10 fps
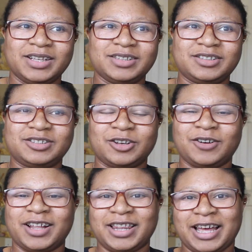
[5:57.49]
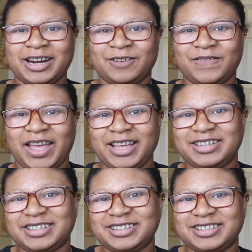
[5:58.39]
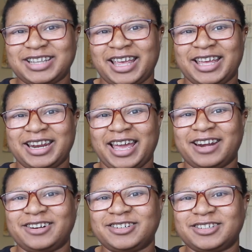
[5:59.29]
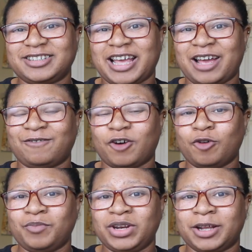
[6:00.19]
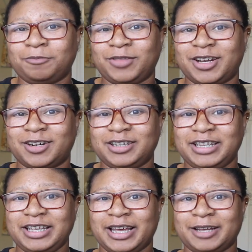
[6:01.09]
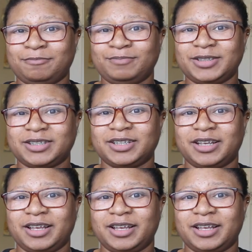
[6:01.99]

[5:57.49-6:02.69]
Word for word: So a lot of agents and editors have opened up their DMs